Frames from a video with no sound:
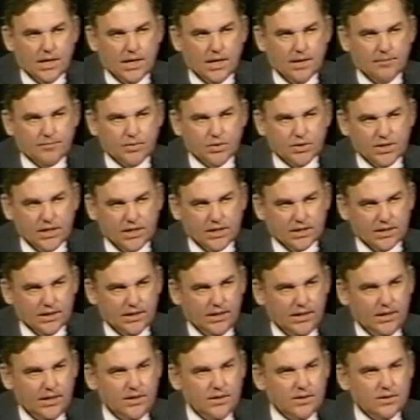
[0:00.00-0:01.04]

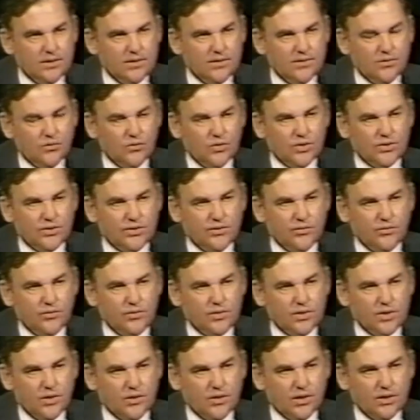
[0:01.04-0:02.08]
particularly with the
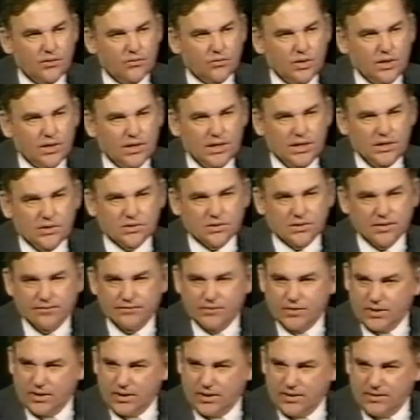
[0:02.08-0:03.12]
current release of
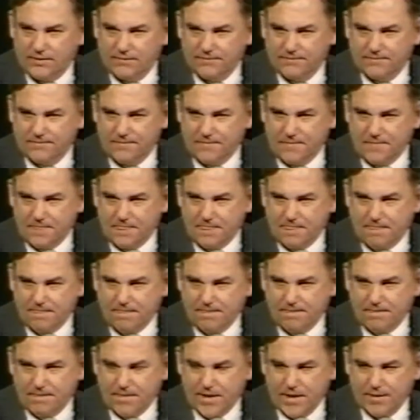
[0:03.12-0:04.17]
the
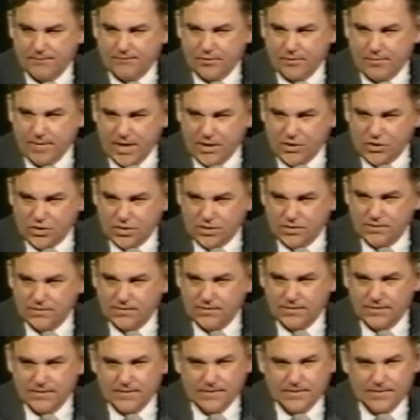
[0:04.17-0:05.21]
information
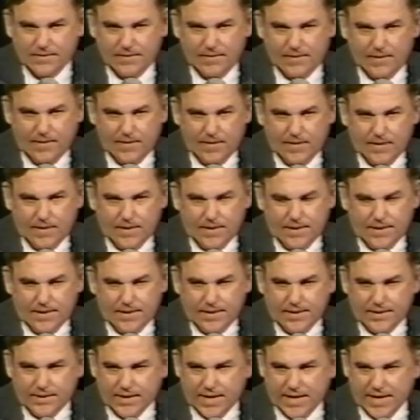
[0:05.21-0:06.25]

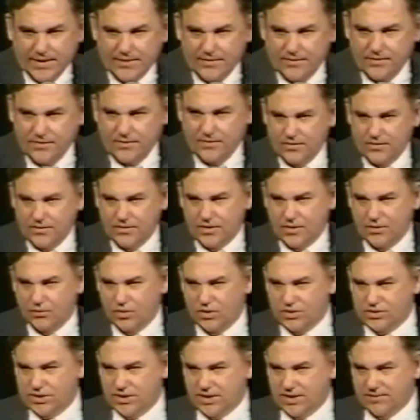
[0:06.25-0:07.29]
that there
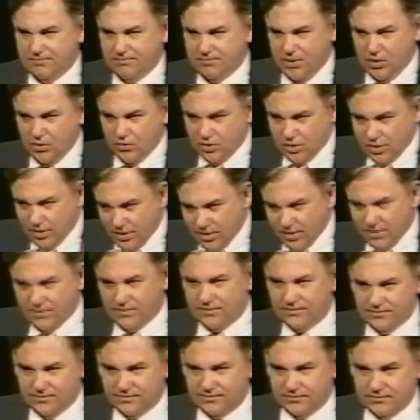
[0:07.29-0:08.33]
was a computer
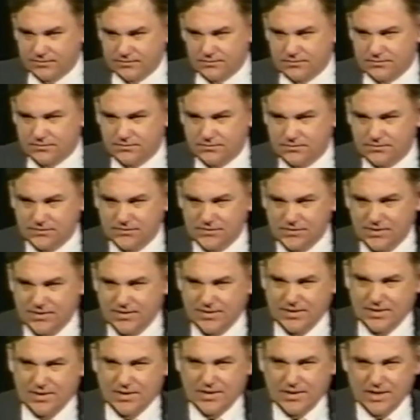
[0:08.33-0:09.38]

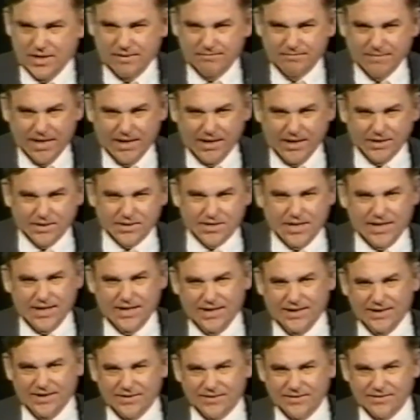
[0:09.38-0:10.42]
that
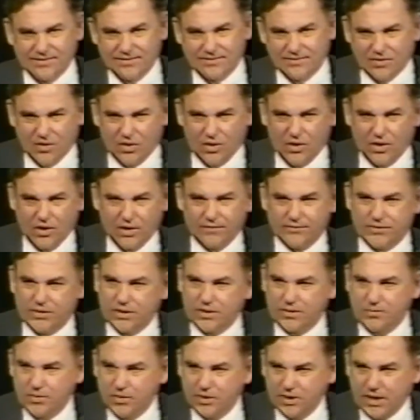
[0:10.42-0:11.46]
maintained all of the
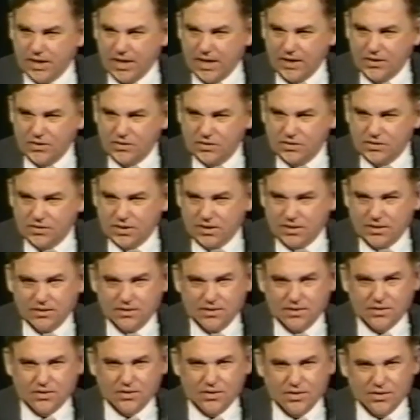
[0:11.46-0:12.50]
communications that
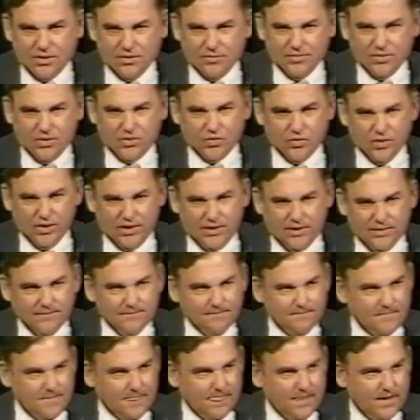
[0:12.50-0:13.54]
occurred between
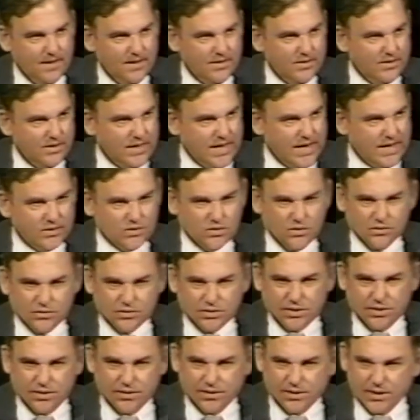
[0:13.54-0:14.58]
the National
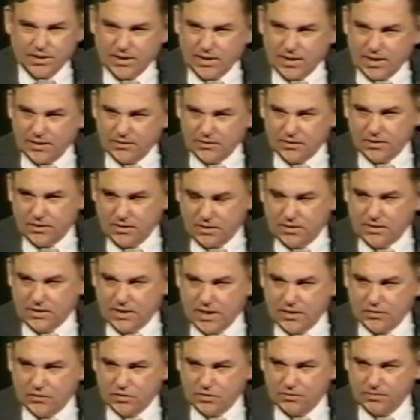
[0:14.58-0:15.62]
Security
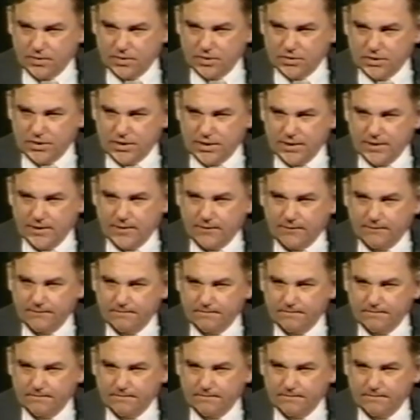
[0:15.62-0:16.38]
Council personnel.